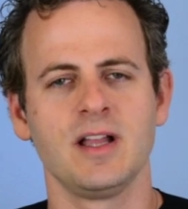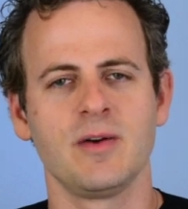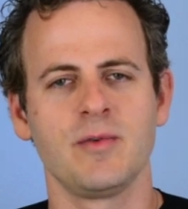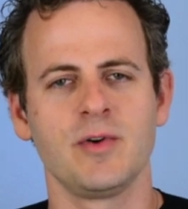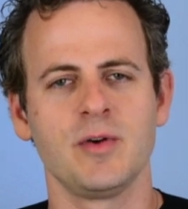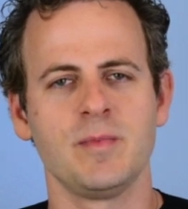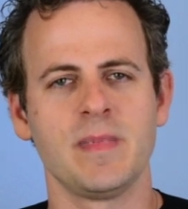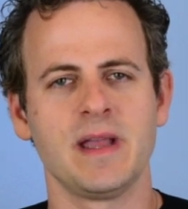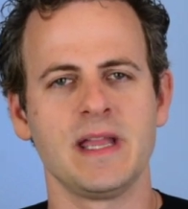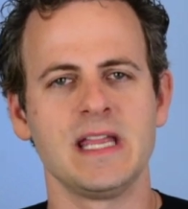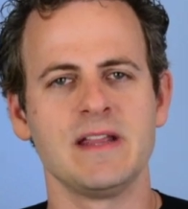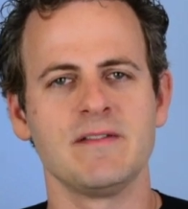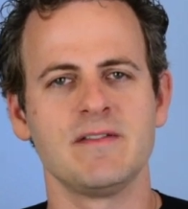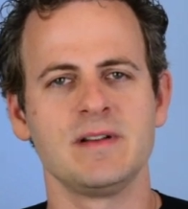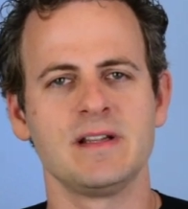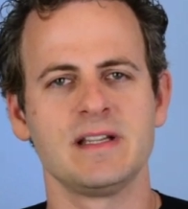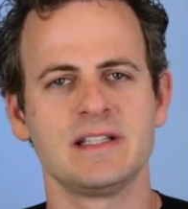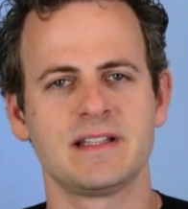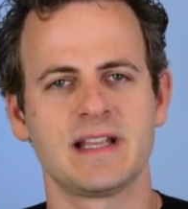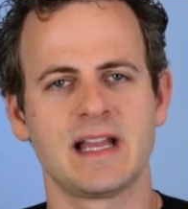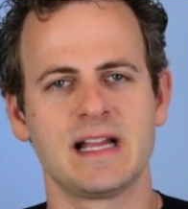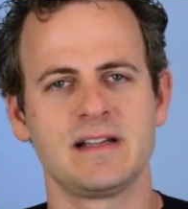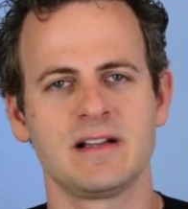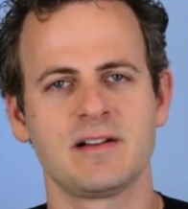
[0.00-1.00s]
We may even
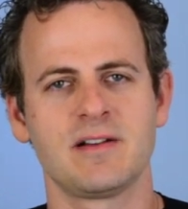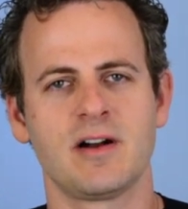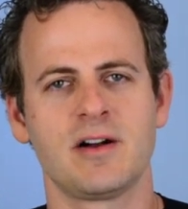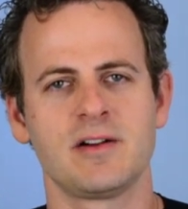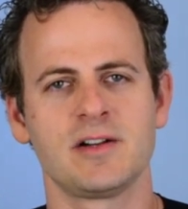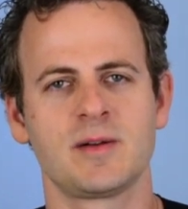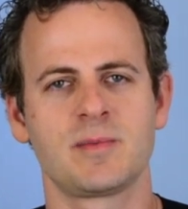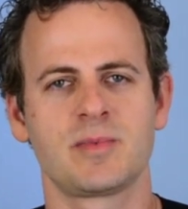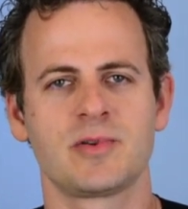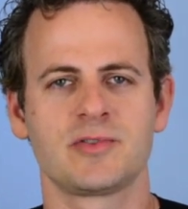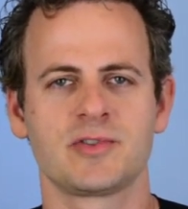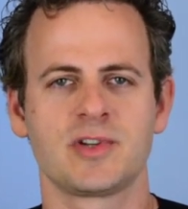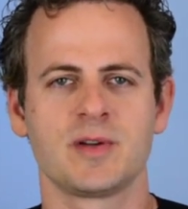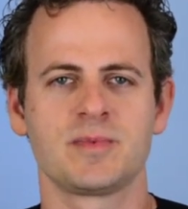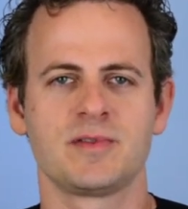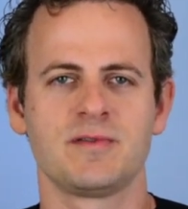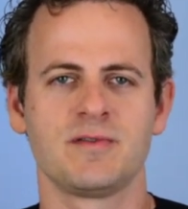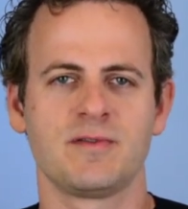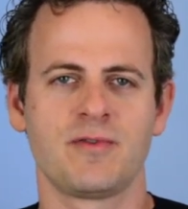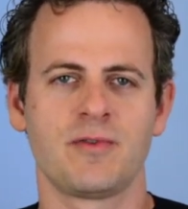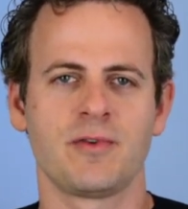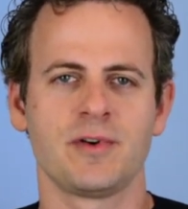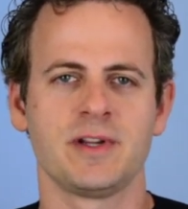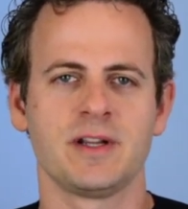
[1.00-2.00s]
decide to call in a prescription
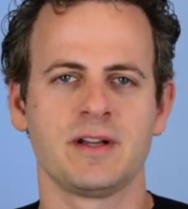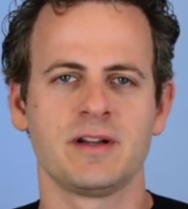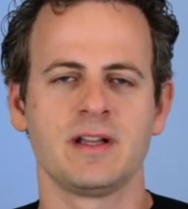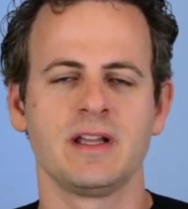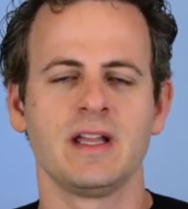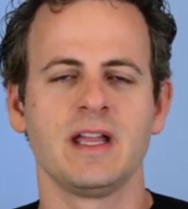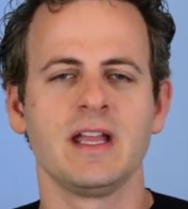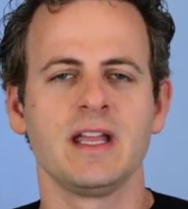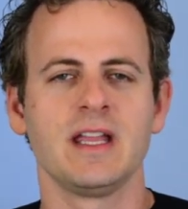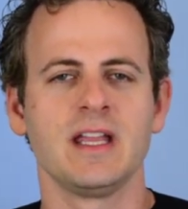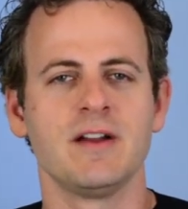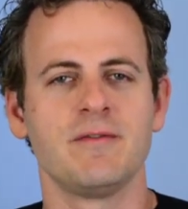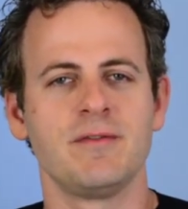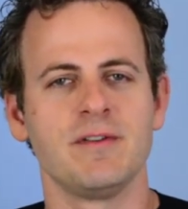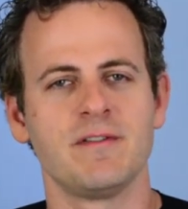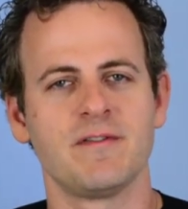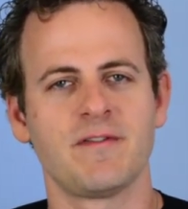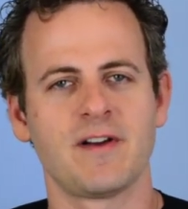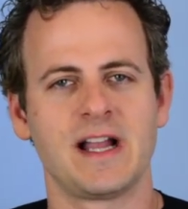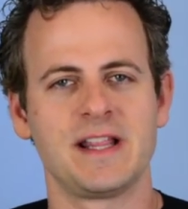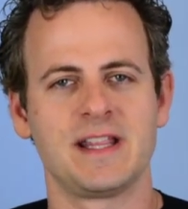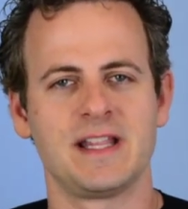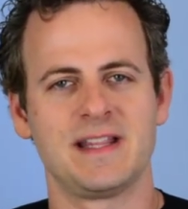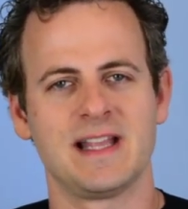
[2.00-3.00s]
for you if we
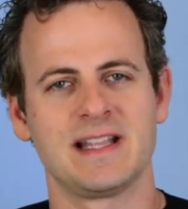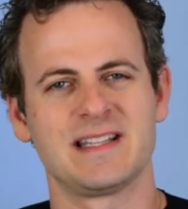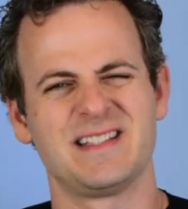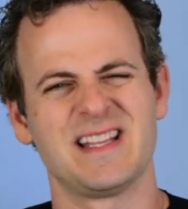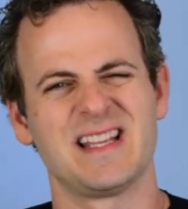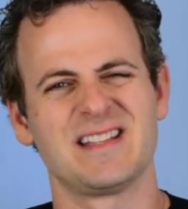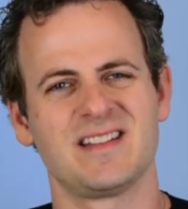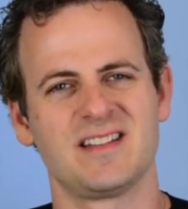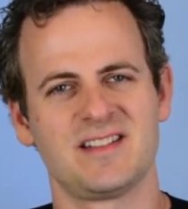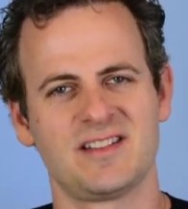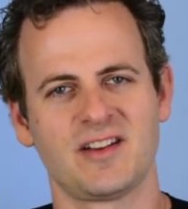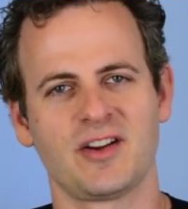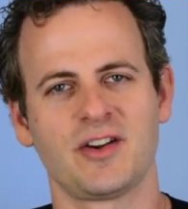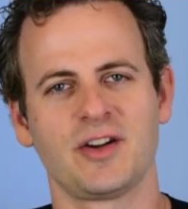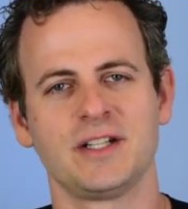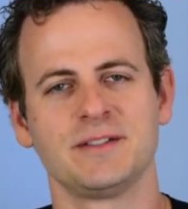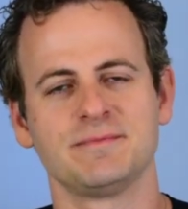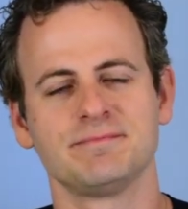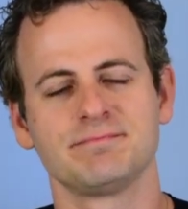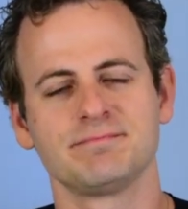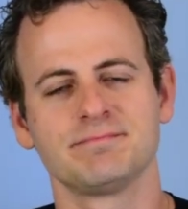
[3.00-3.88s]
find that that's necessary.